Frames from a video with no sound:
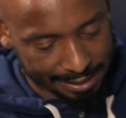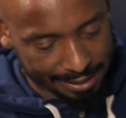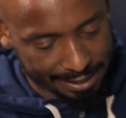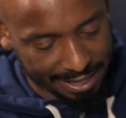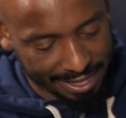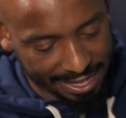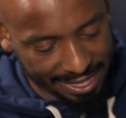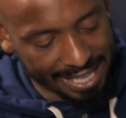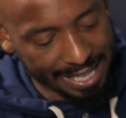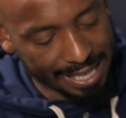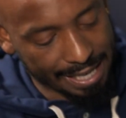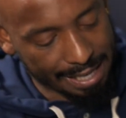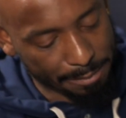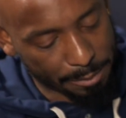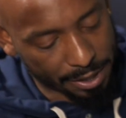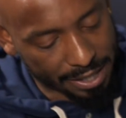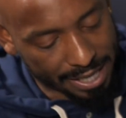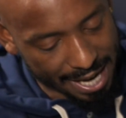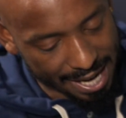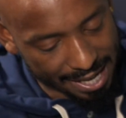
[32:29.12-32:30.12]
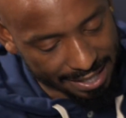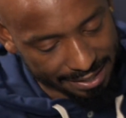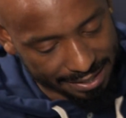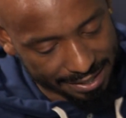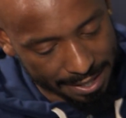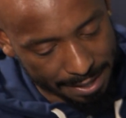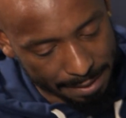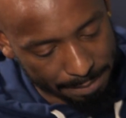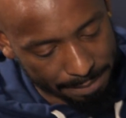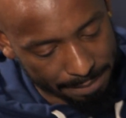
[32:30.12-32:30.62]
theme or
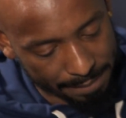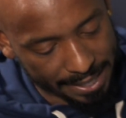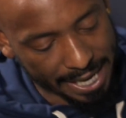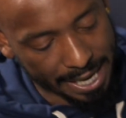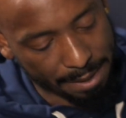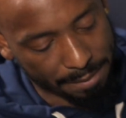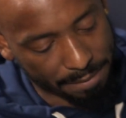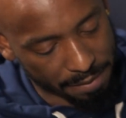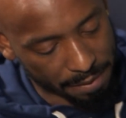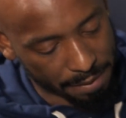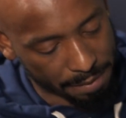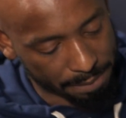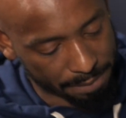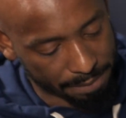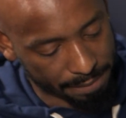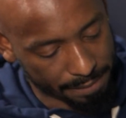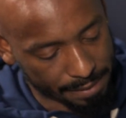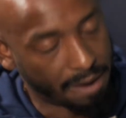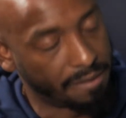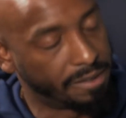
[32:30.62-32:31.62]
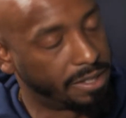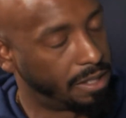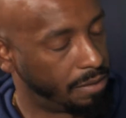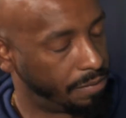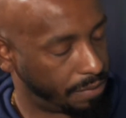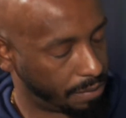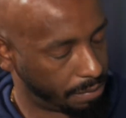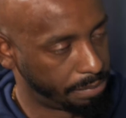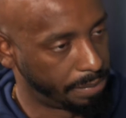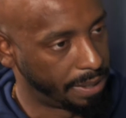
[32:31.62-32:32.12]
concept came from, obviously,
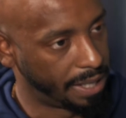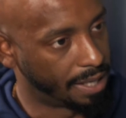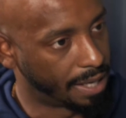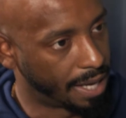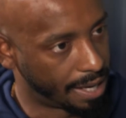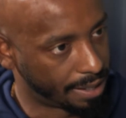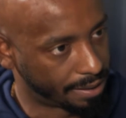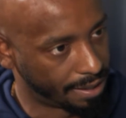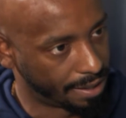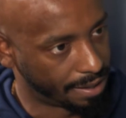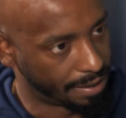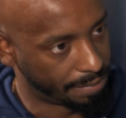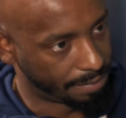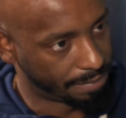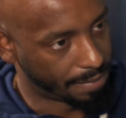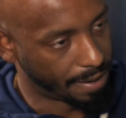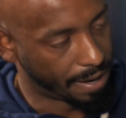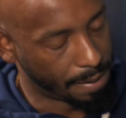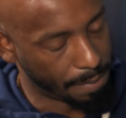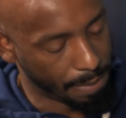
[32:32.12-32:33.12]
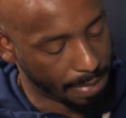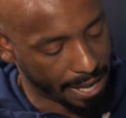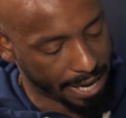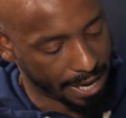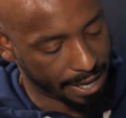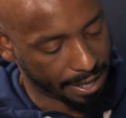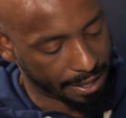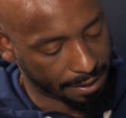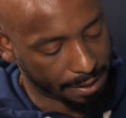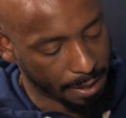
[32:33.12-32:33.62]
from being locked up, right?
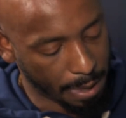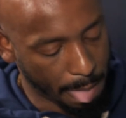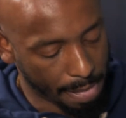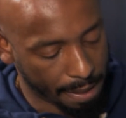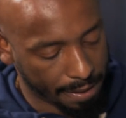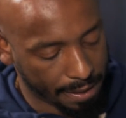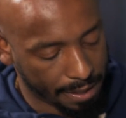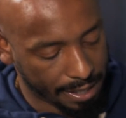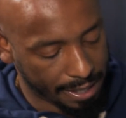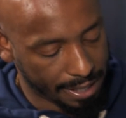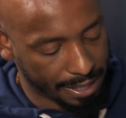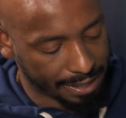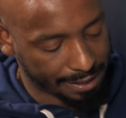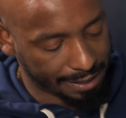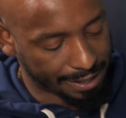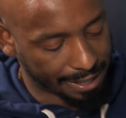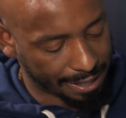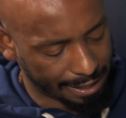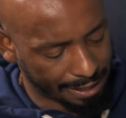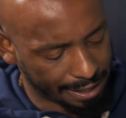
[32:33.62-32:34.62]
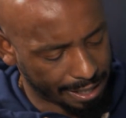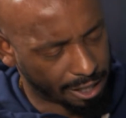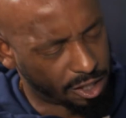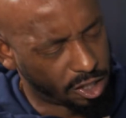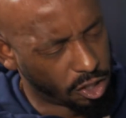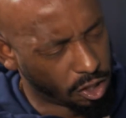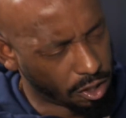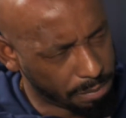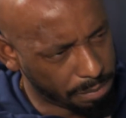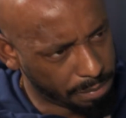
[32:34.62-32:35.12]
And is it like a
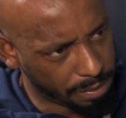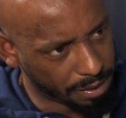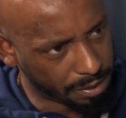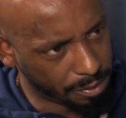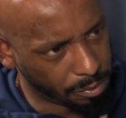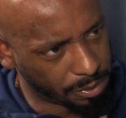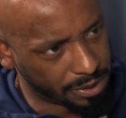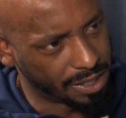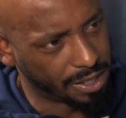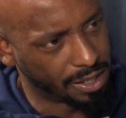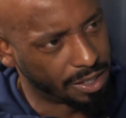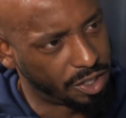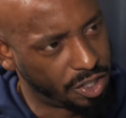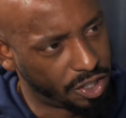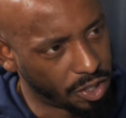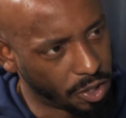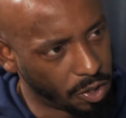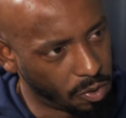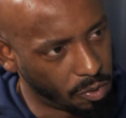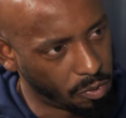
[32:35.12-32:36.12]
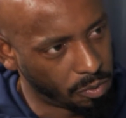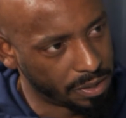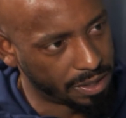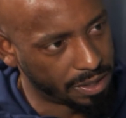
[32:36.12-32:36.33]
cookbook? Was it a show? Was